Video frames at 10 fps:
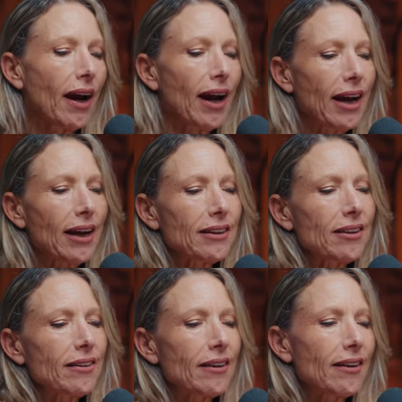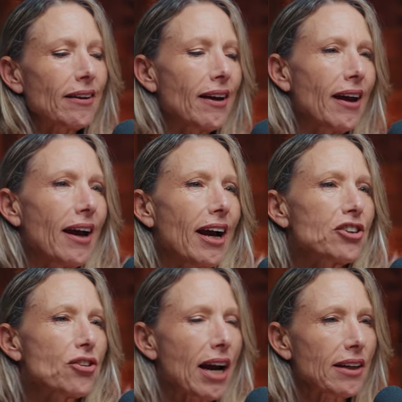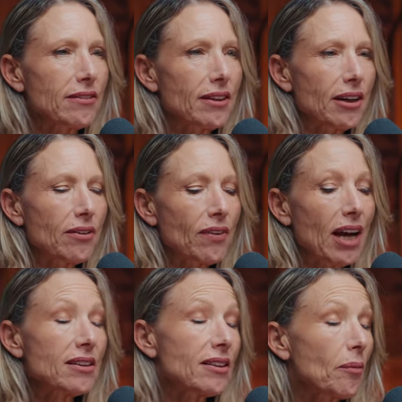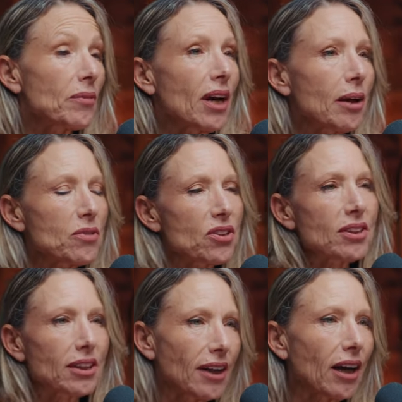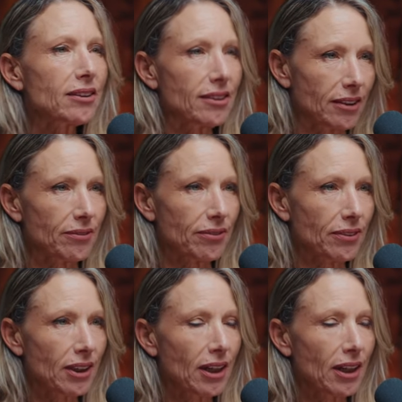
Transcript: and attractive and sometimes seductive.